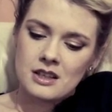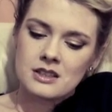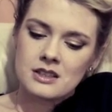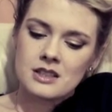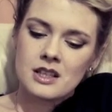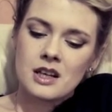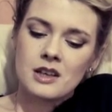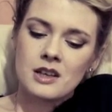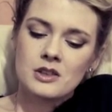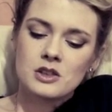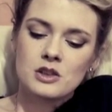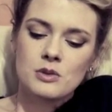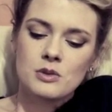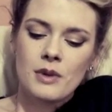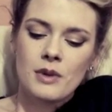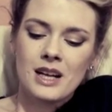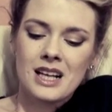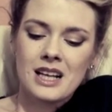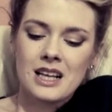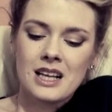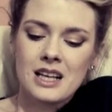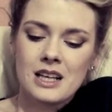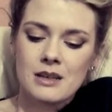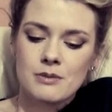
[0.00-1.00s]
Touch my
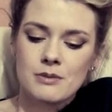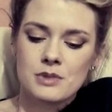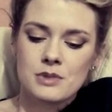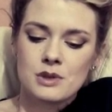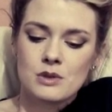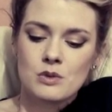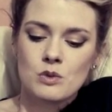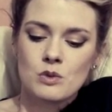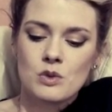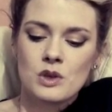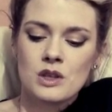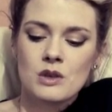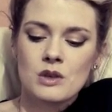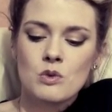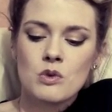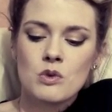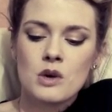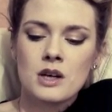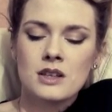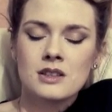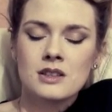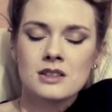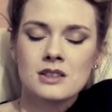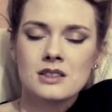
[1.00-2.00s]
lips with
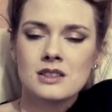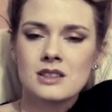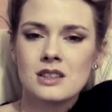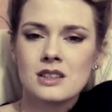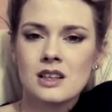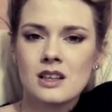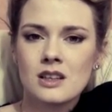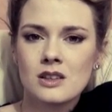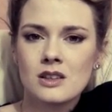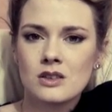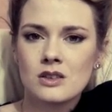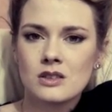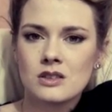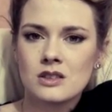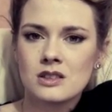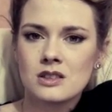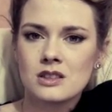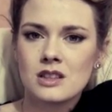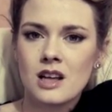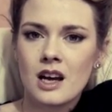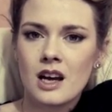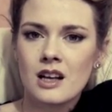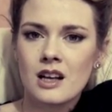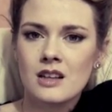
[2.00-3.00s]
one single
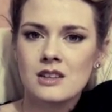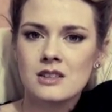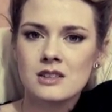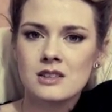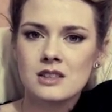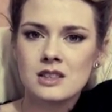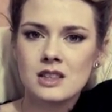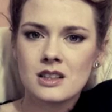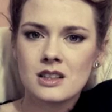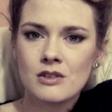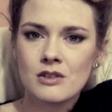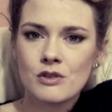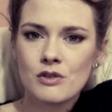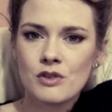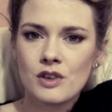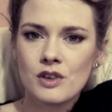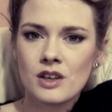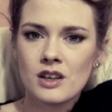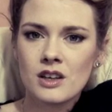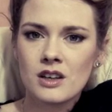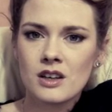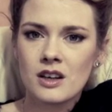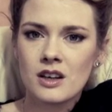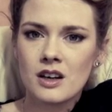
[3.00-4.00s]
silencing
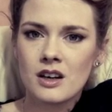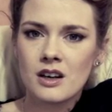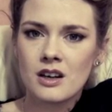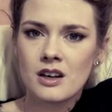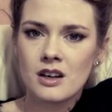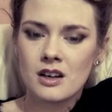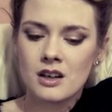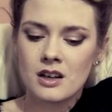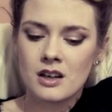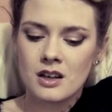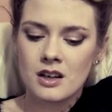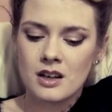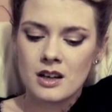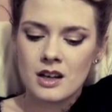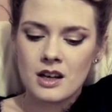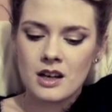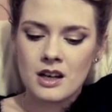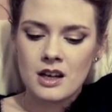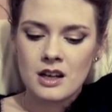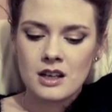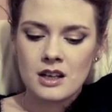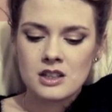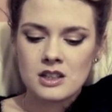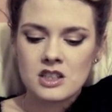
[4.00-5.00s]
finger.
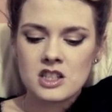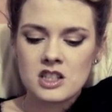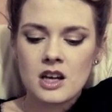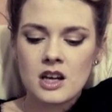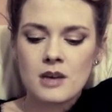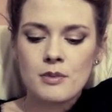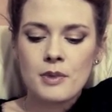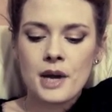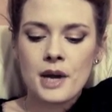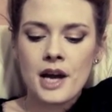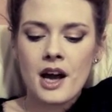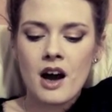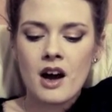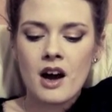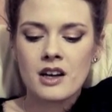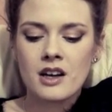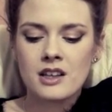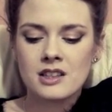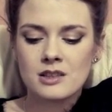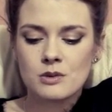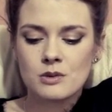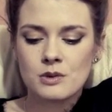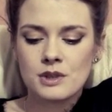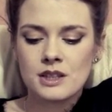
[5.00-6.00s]
Shut my
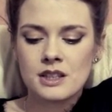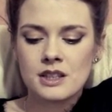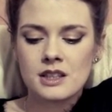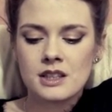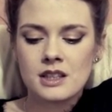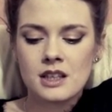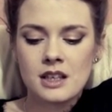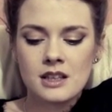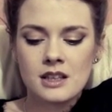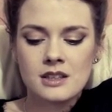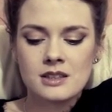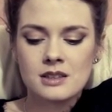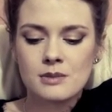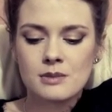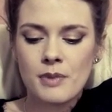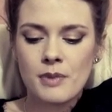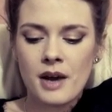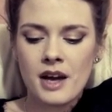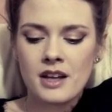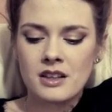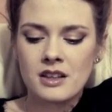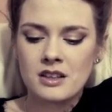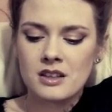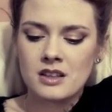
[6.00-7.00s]
eyes with a kiss
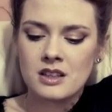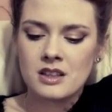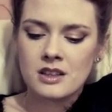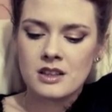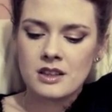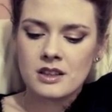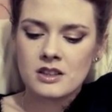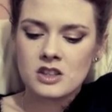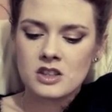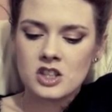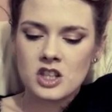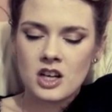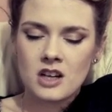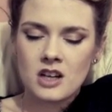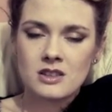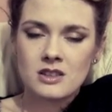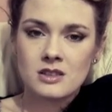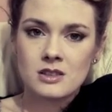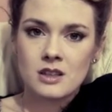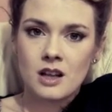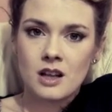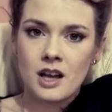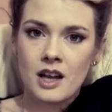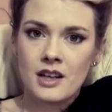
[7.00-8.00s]
bent,
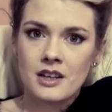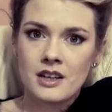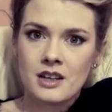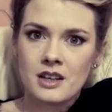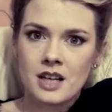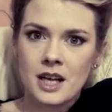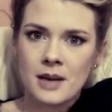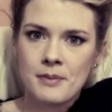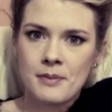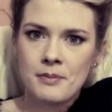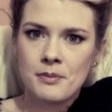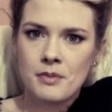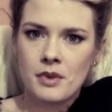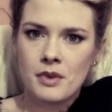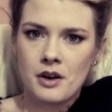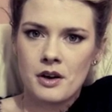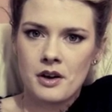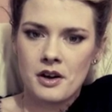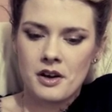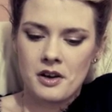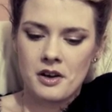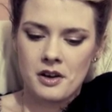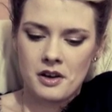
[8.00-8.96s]
just like an ember.